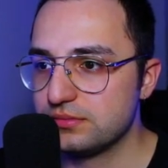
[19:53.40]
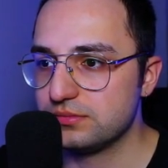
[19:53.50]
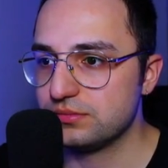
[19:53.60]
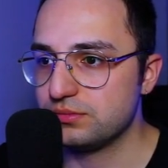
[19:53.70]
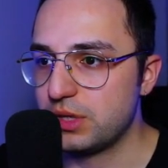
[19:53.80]

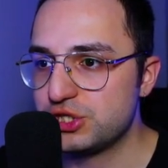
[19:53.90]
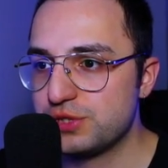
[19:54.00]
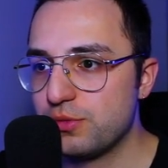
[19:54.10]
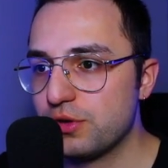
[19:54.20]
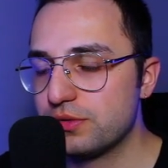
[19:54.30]
much
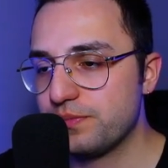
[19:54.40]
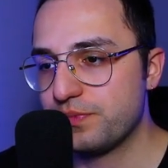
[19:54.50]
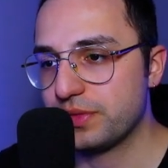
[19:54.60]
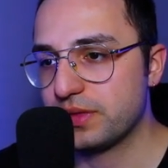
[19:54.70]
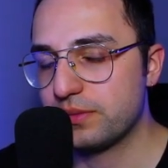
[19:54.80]
more
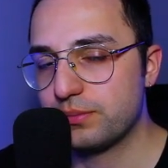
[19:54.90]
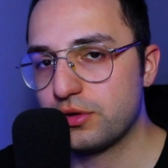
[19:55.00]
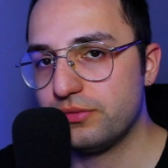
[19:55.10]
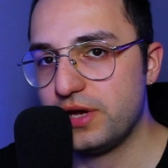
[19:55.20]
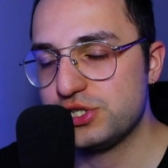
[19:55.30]

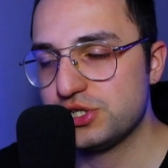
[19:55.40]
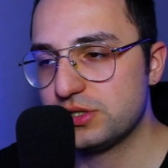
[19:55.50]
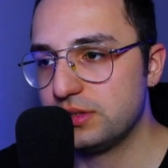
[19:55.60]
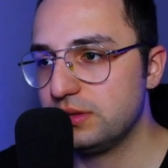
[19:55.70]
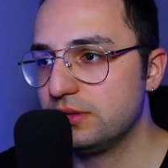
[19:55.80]

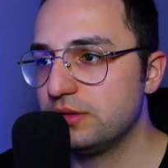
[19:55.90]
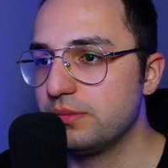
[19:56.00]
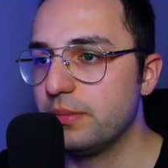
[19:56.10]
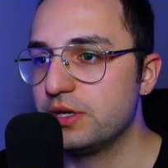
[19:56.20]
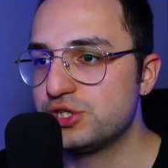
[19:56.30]
professional,
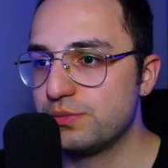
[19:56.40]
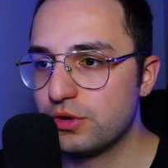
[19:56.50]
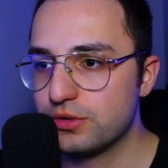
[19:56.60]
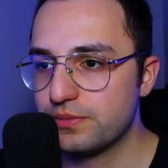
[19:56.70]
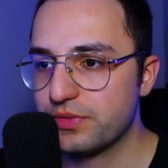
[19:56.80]
much
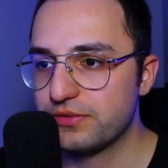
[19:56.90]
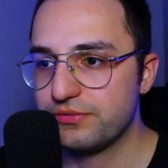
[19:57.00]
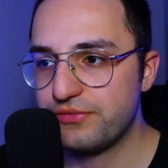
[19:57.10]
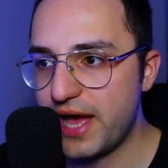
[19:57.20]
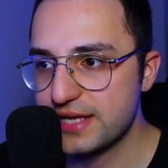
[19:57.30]
more
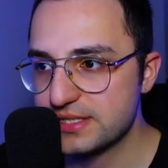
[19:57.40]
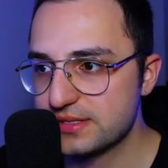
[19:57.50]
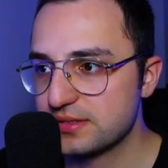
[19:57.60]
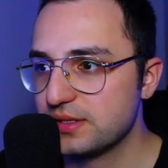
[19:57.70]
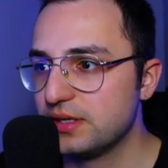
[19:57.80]

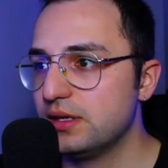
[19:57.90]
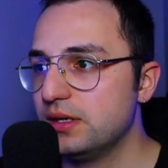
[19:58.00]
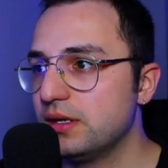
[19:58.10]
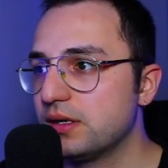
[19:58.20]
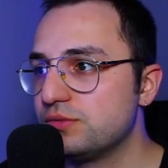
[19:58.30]
fast.
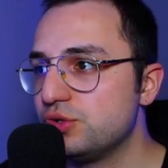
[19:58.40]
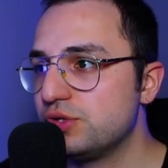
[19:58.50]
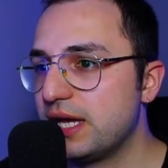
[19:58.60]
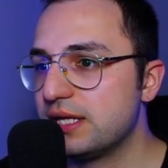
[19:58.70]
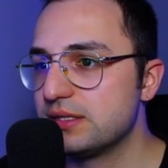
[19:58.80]
You
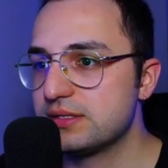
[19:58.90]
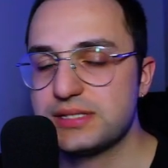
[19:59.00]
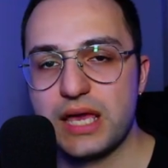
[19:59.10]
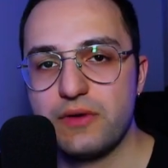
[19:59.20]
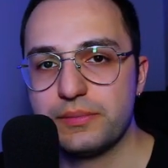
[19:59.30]
can
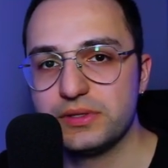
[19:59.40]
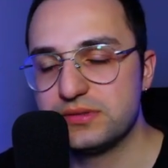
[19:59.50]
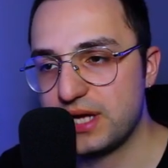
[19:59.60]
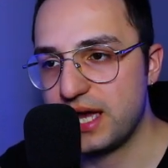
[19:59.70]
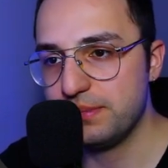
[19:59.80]
save up the
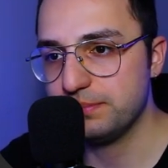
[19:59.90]
time.